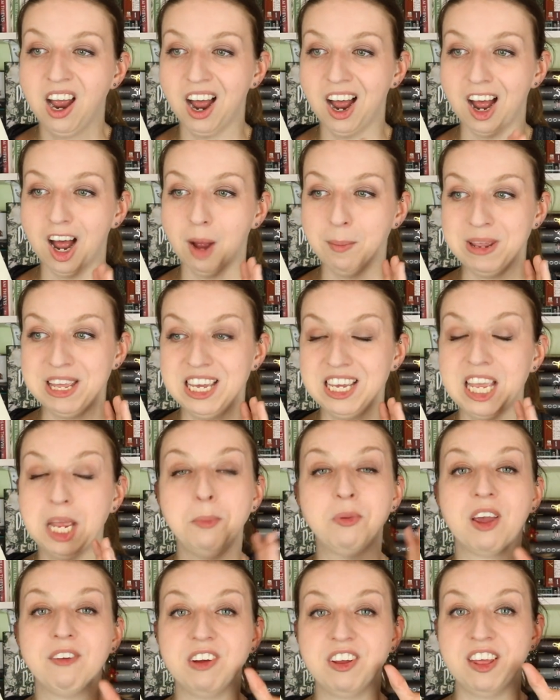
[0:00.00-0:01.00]
Um, he
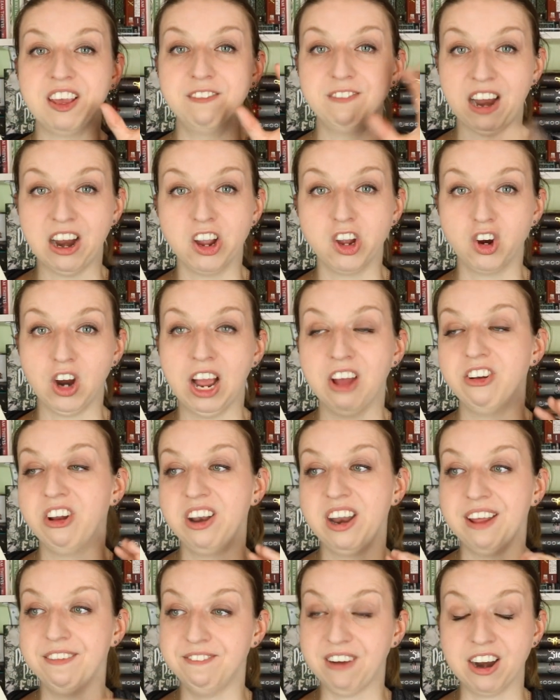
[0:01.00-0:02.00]
keeps everything very
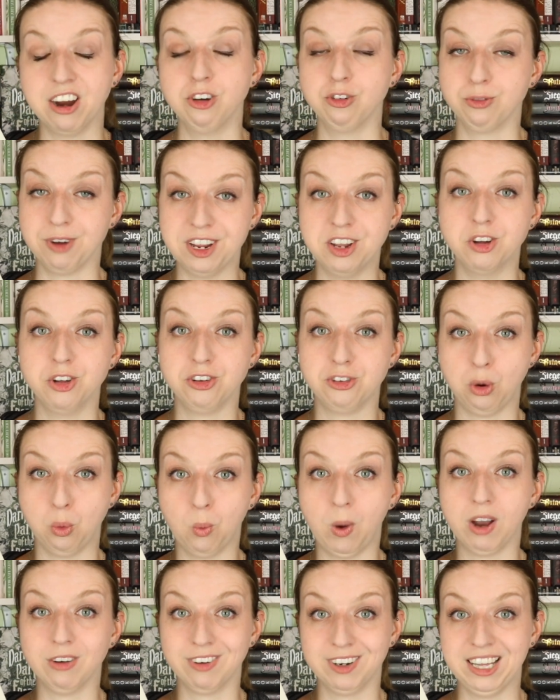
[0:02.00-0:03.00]
grounded and very real to
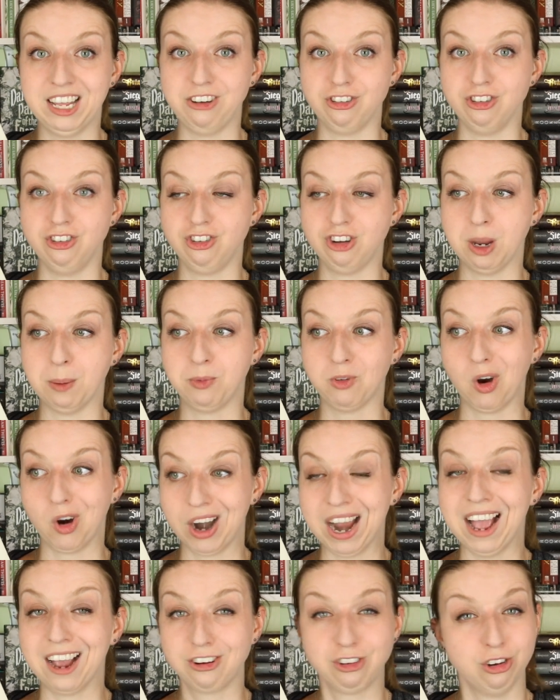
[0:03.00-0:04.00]
what relationships
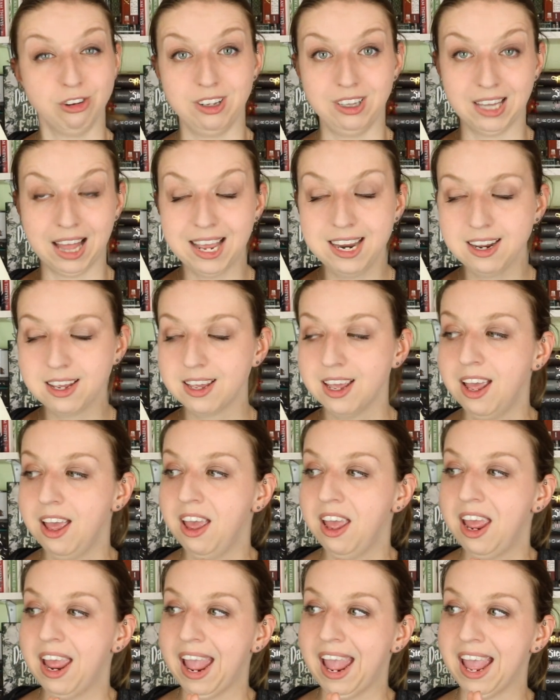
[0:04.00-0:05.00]
are actually like
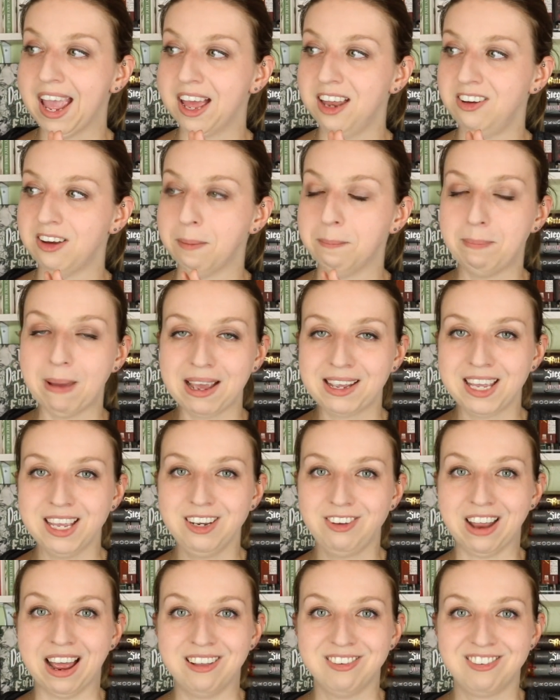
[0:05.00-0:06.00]
and
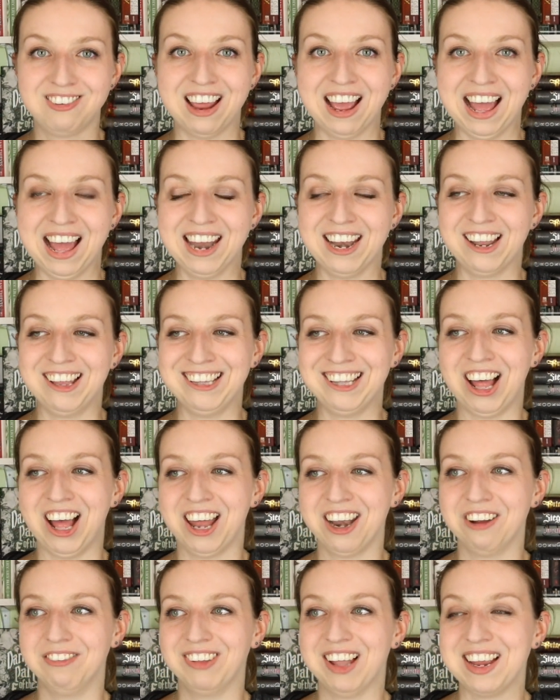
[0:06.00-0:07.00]
Becky tends to add a
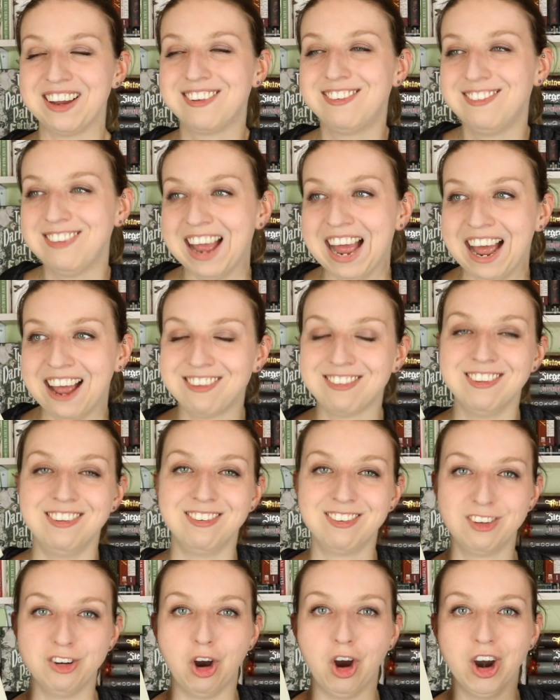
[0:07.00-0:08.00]
lot of like sass
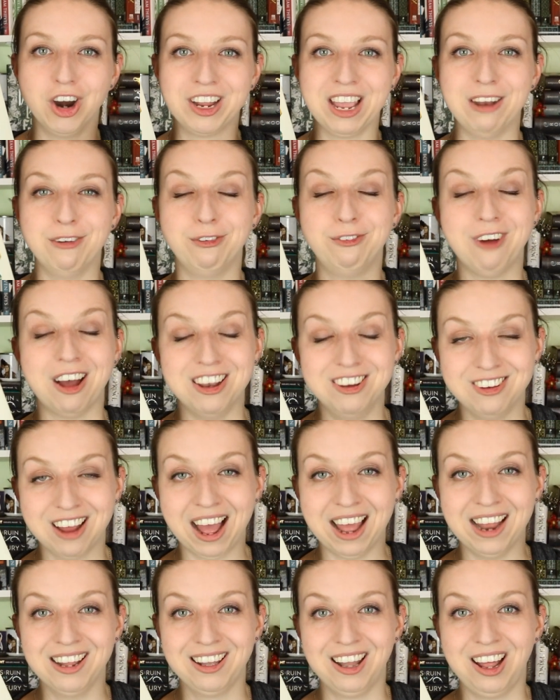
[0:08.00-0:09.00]
and snark and fun
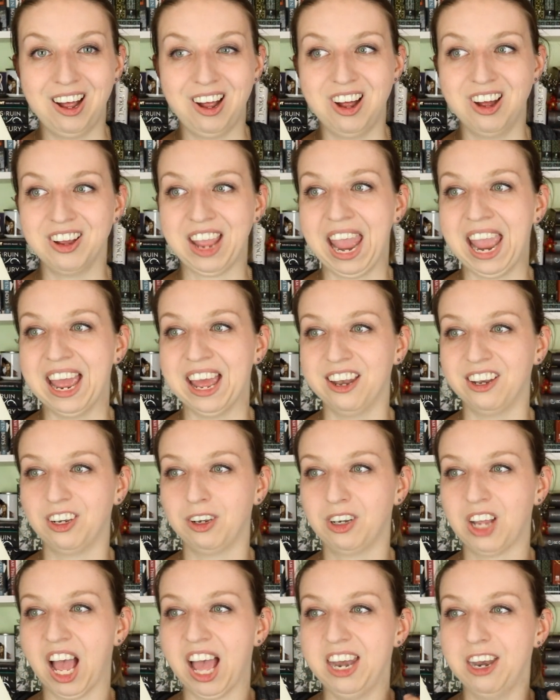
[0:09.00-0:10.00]
dialogue
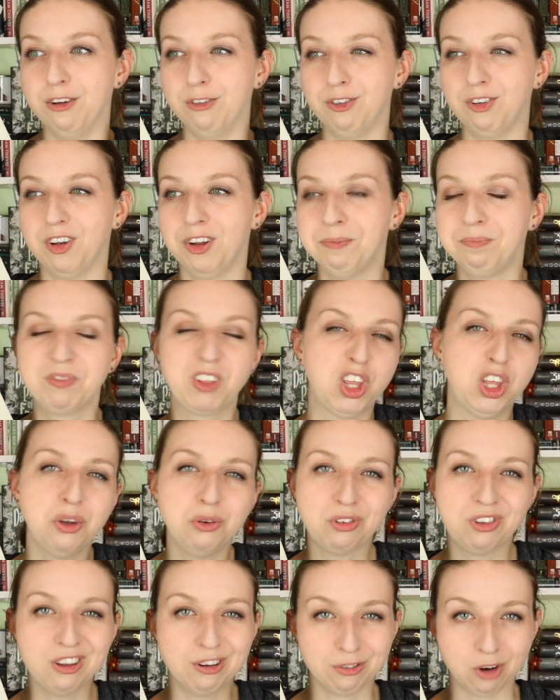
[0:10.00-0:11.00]
and kind of
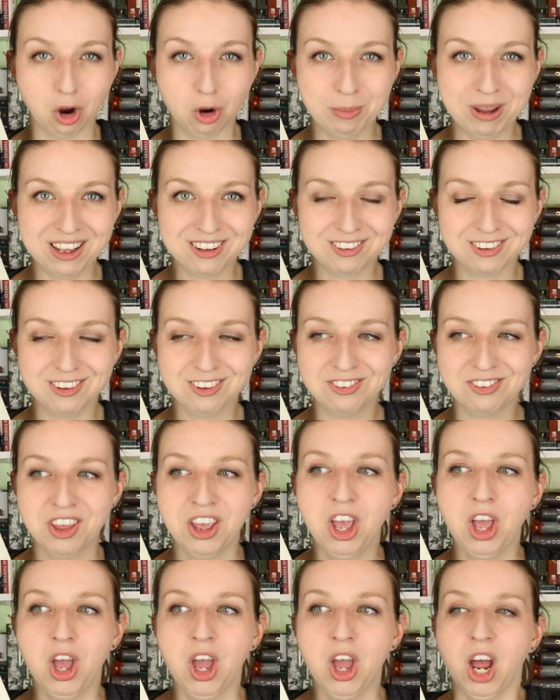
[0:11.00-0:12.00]
cutesy romances.
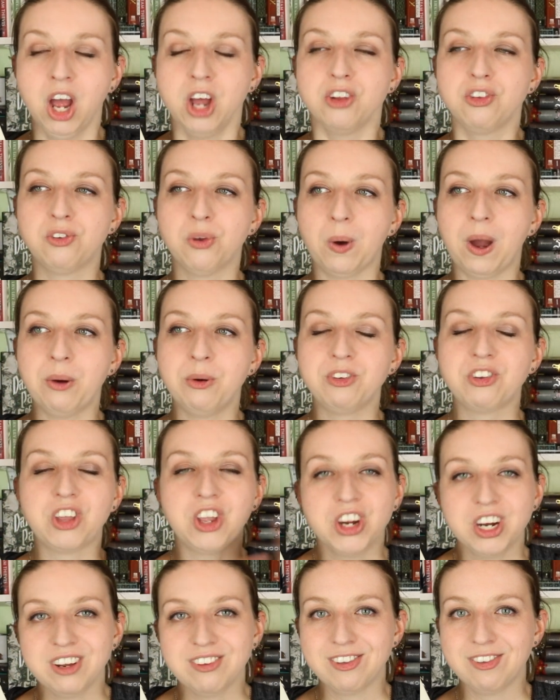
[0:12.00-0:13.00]
So I was
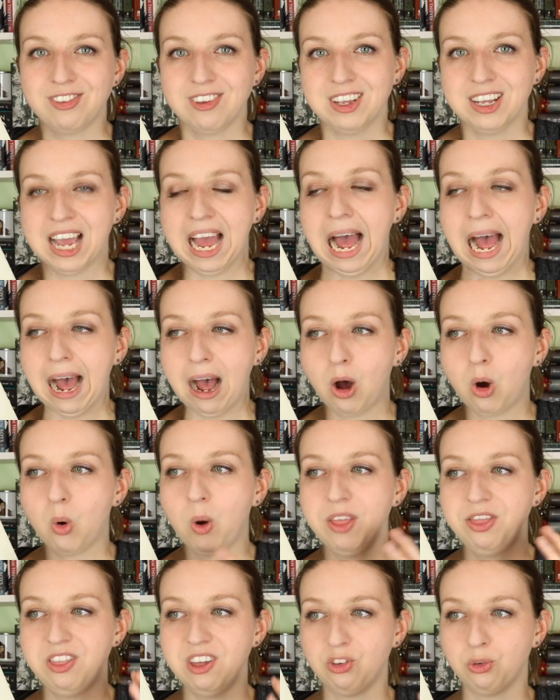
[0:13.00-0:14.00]
curious to see
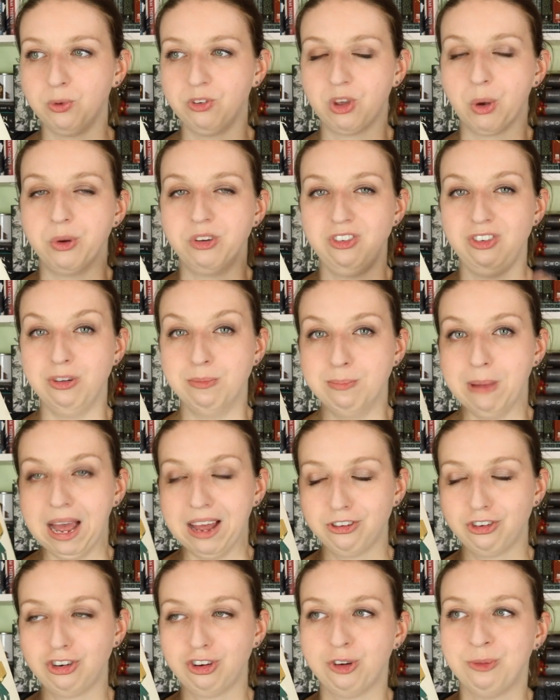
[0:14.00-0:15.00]
how this was going to
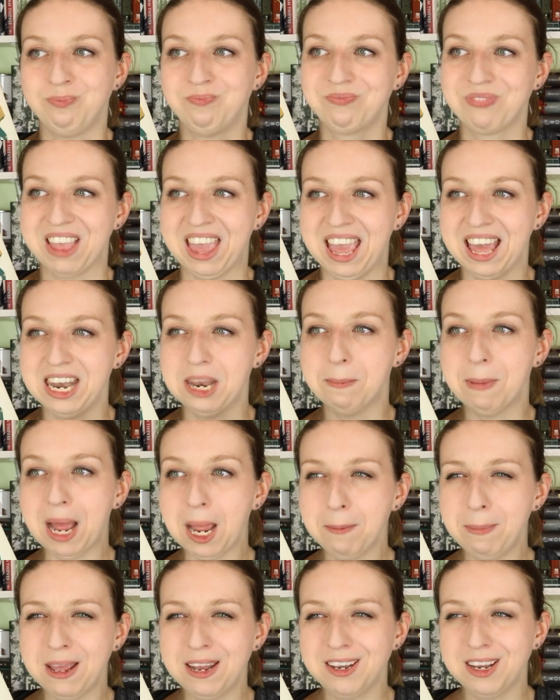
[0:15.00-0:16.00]
mesh. And in
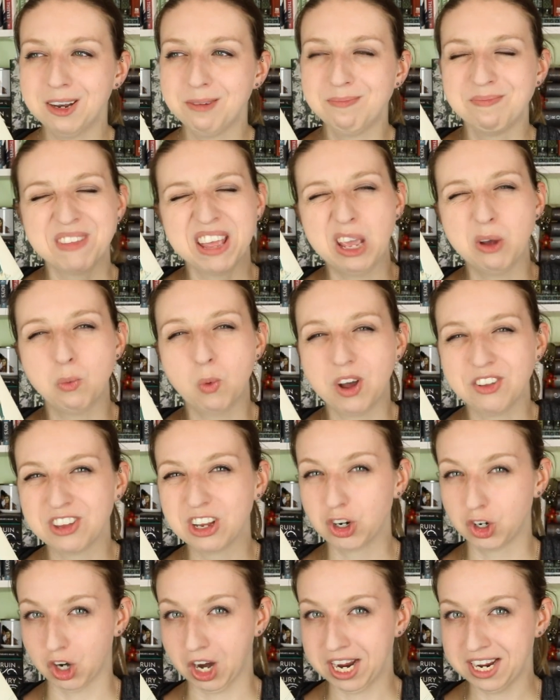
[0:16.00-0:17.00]
my opinion, it
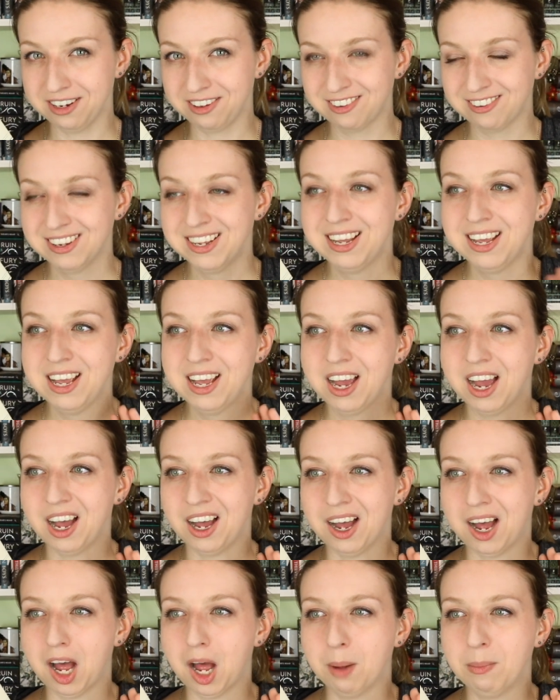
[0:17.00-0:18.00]
wasn't great.
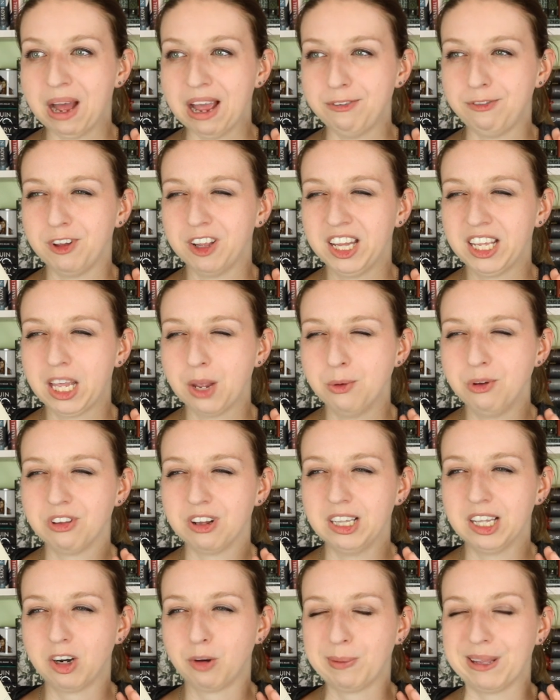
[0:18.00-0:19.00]
Um, I feel like it was a
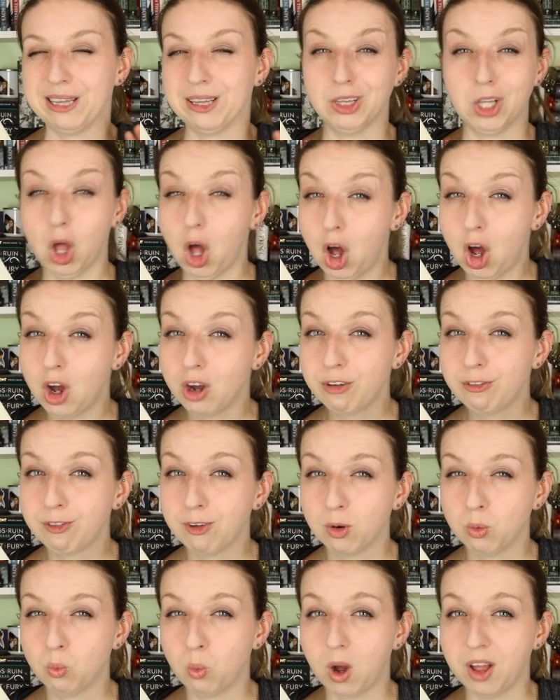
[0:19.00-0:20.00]
little bit long
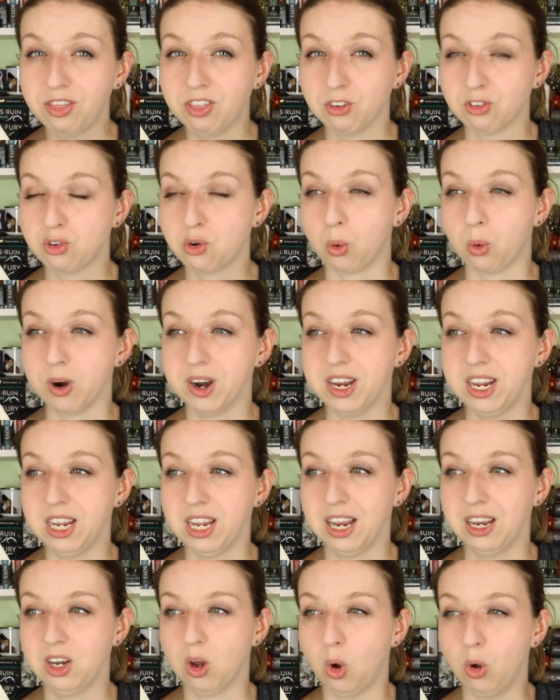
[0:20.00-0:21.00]
for what the
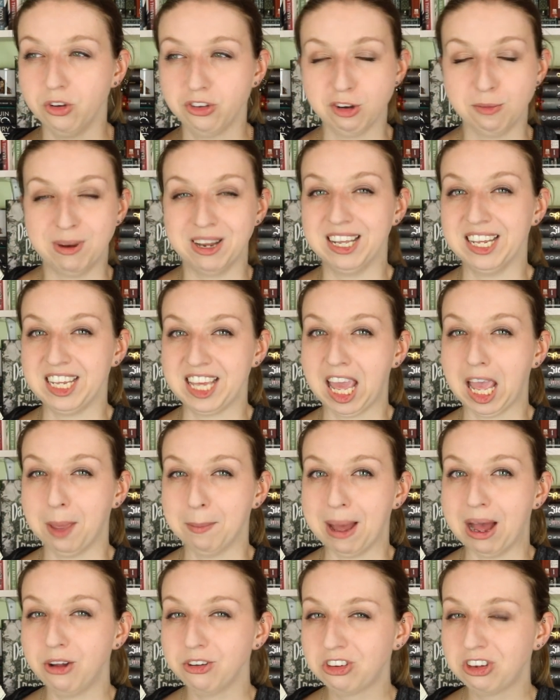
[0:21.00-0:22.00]
story ultimately
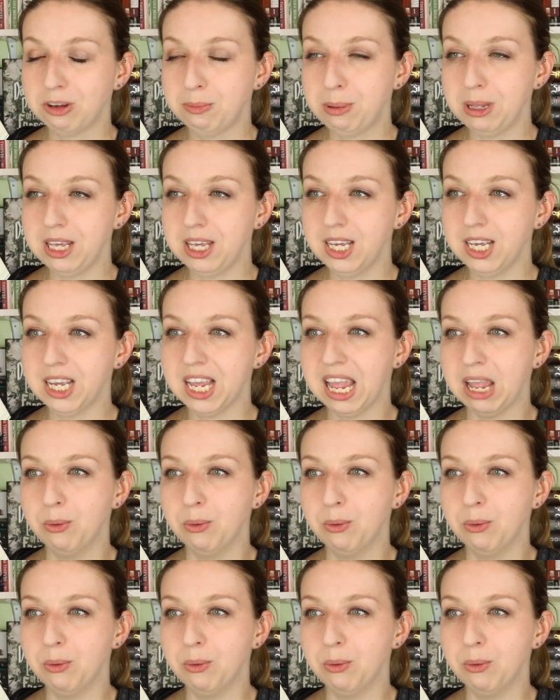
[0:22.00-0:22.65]
came out to be.